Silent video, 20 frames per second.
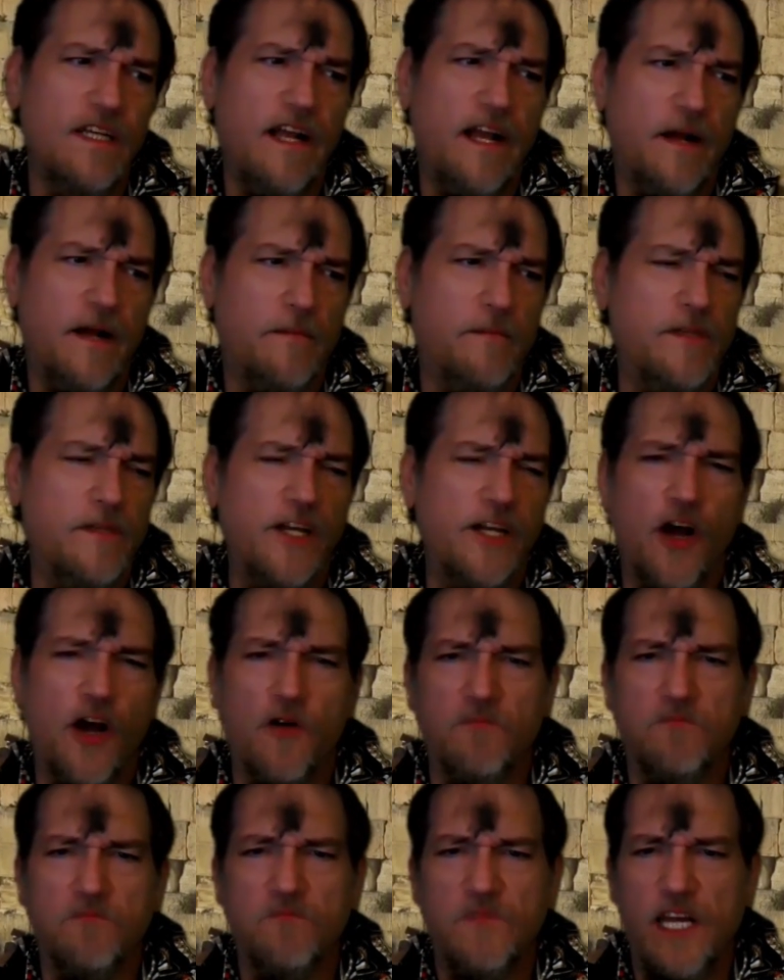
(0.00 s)
Or, you
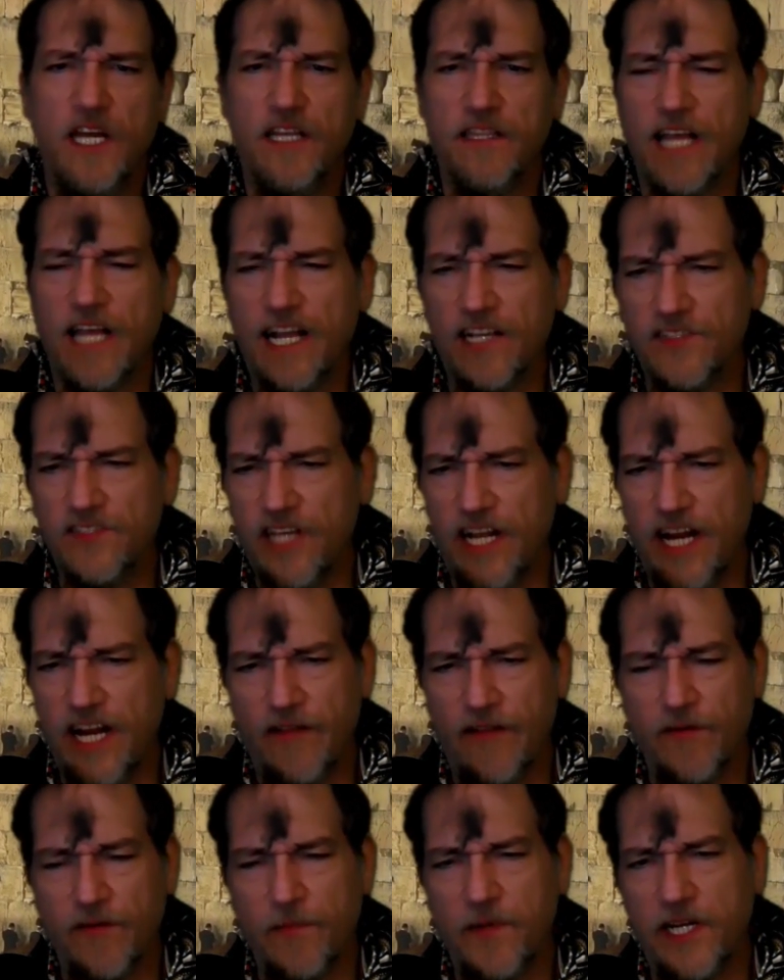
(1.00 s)
know, it, eh, like I said,
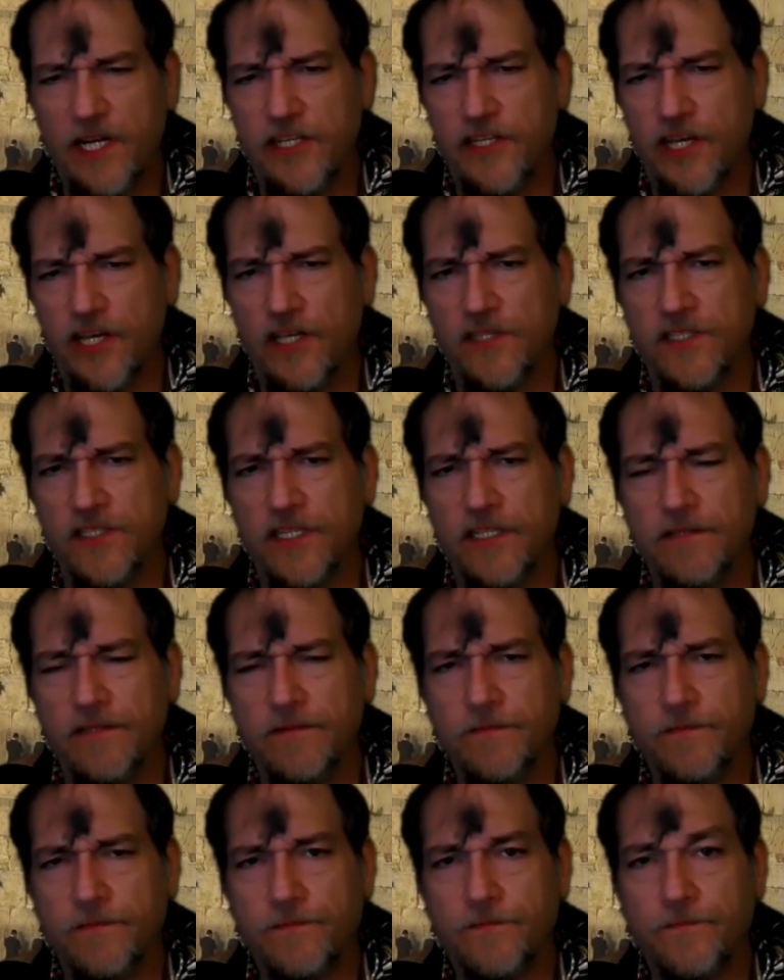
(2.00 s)
everybody does it.
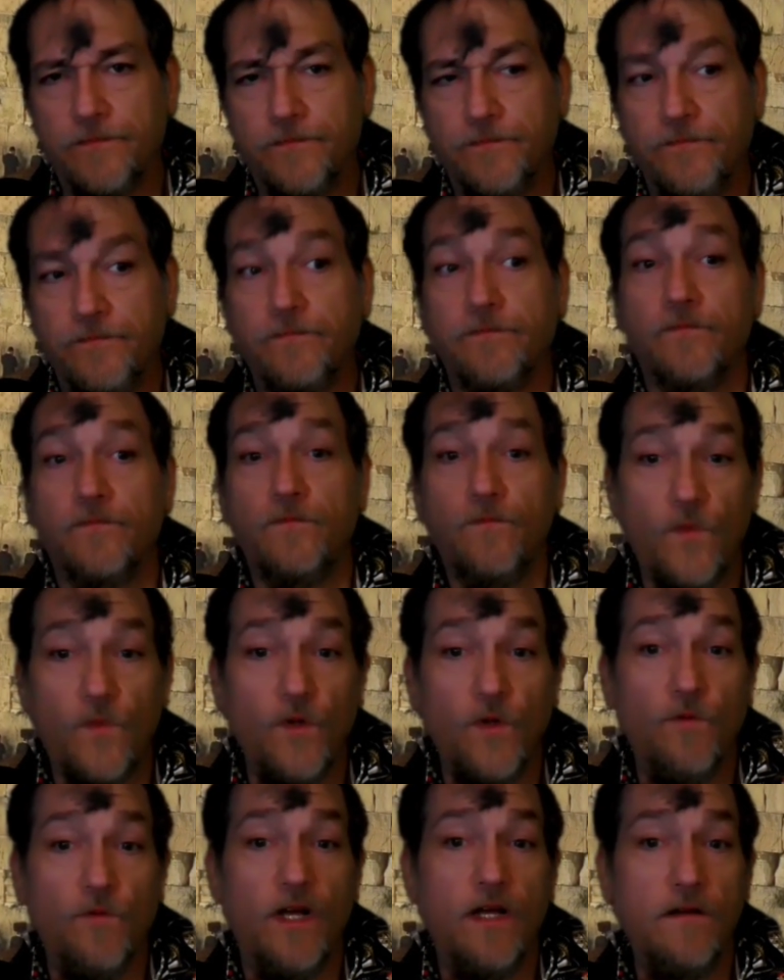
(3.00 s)

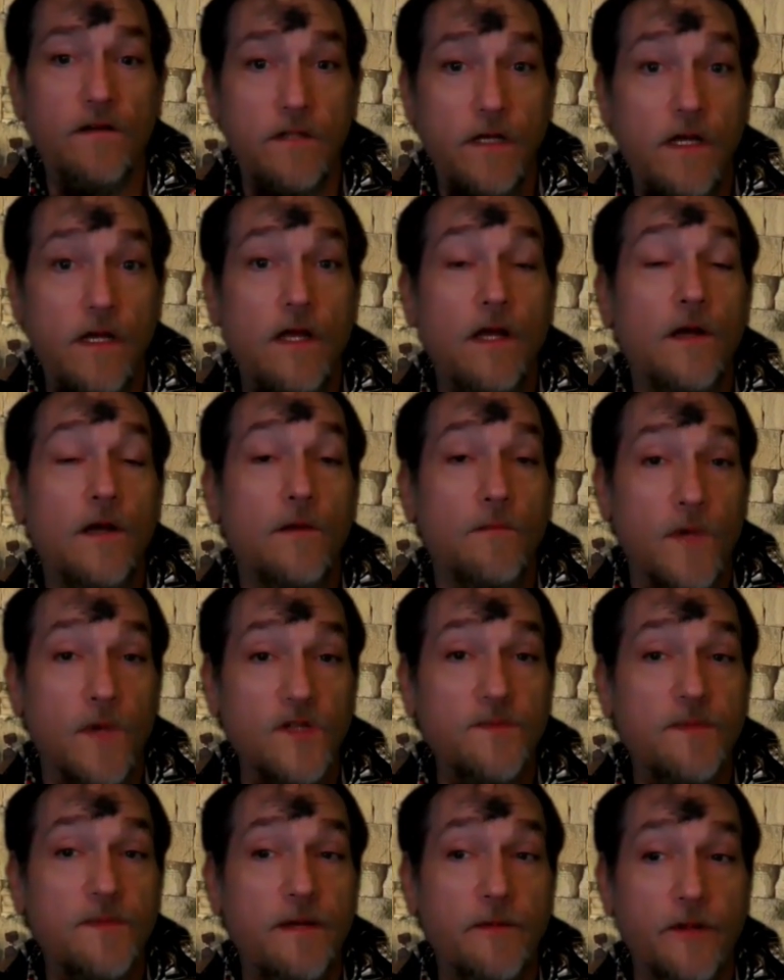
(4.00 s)
Well,
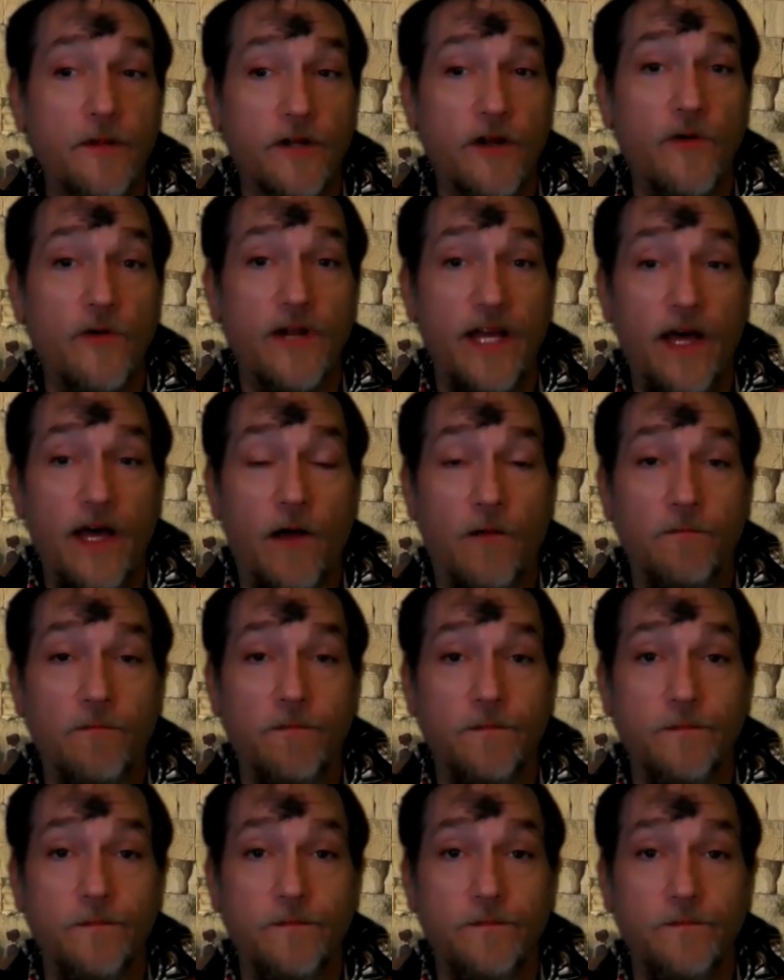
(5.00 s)
most people are going to hell.
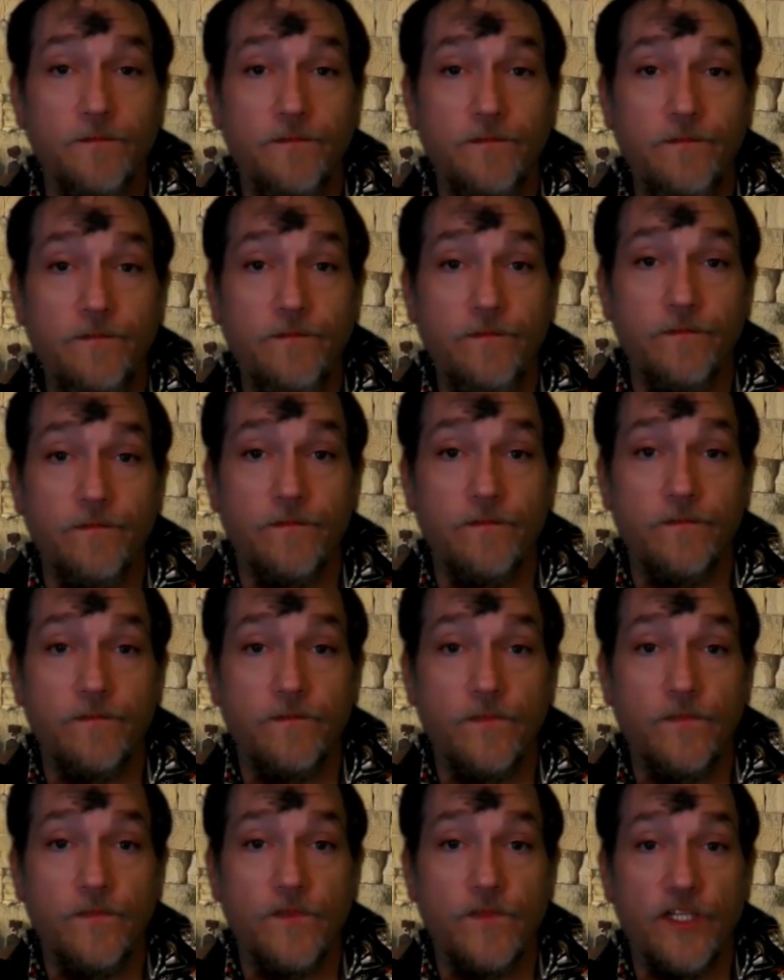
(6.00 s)

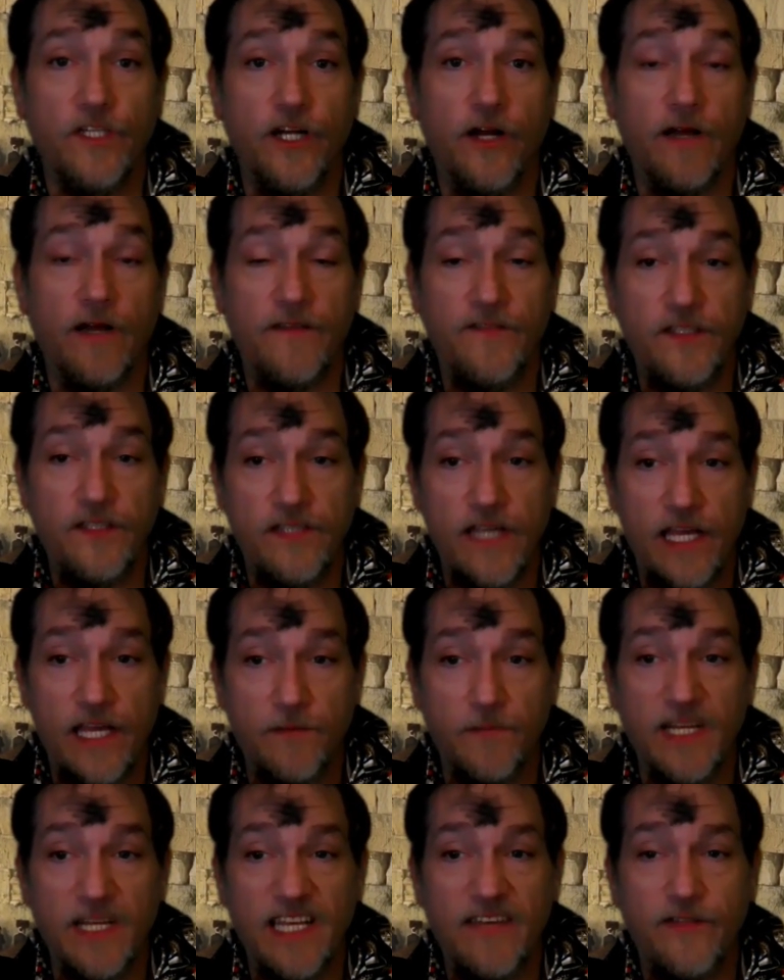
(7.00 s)
You know, if you say
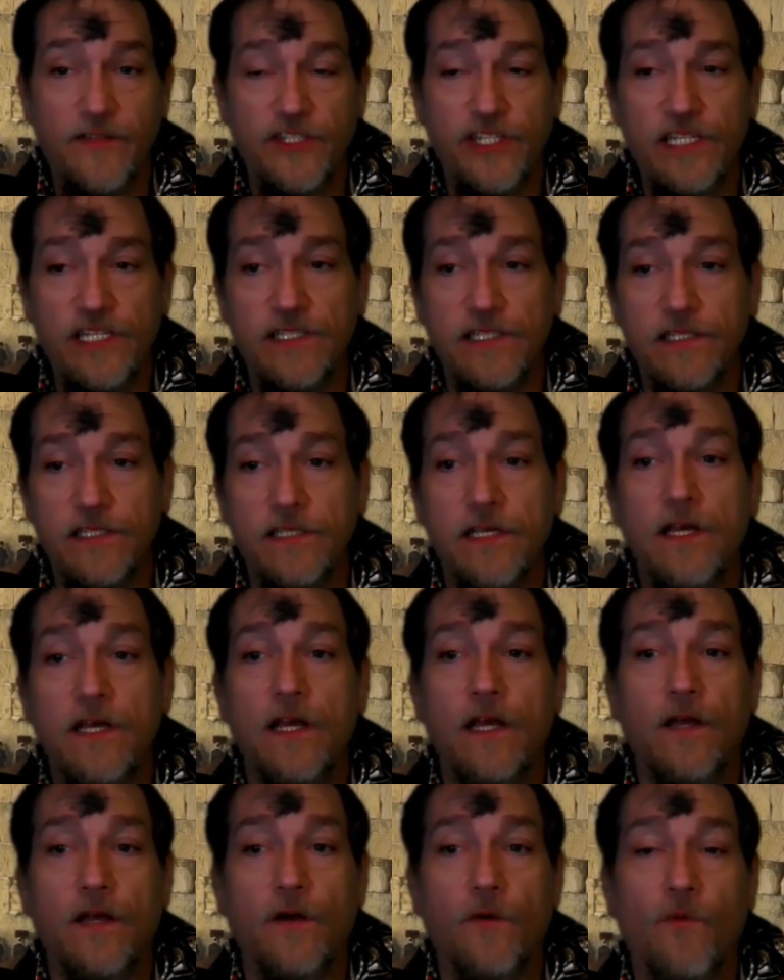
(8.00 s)
you believe in Jesus,
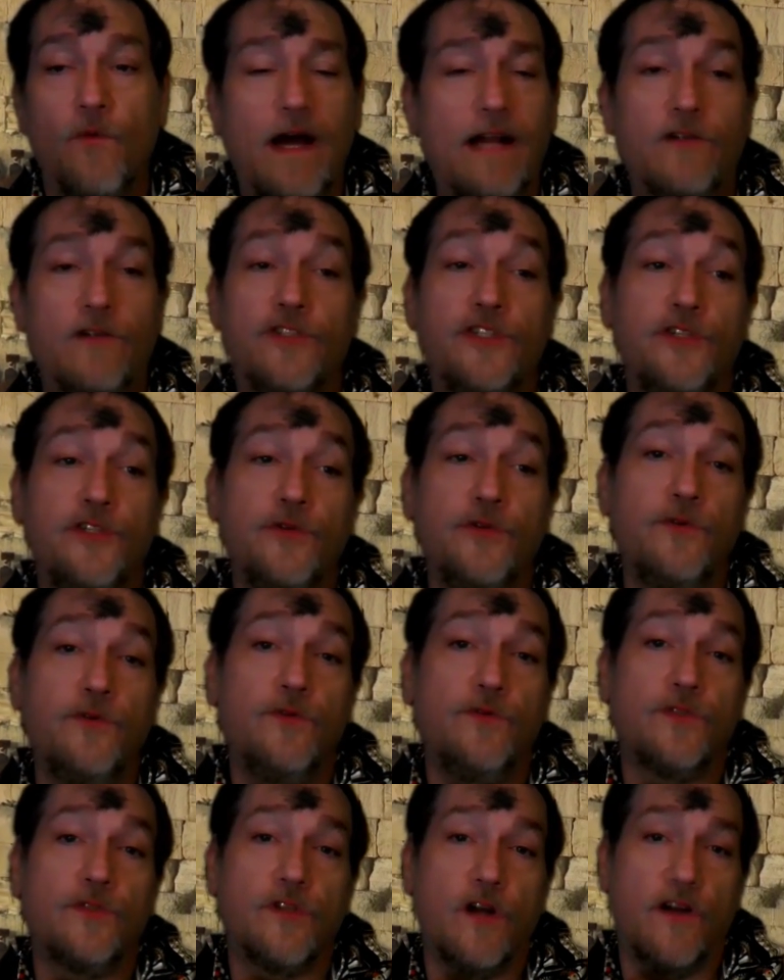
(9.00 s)
why don't you
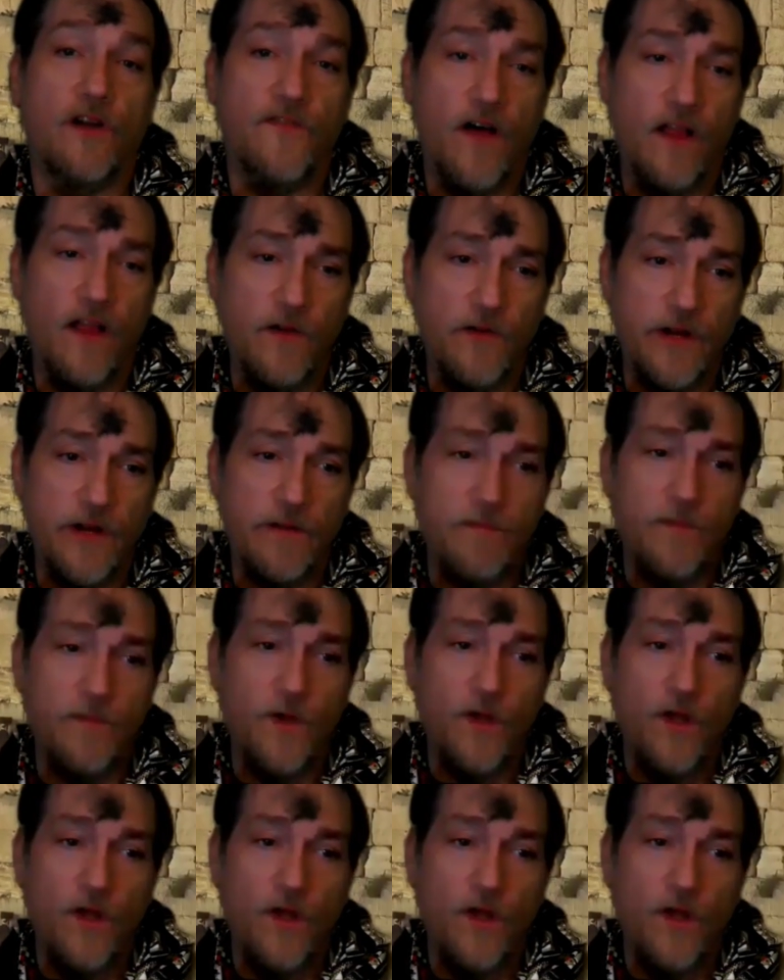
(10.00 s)
start following him?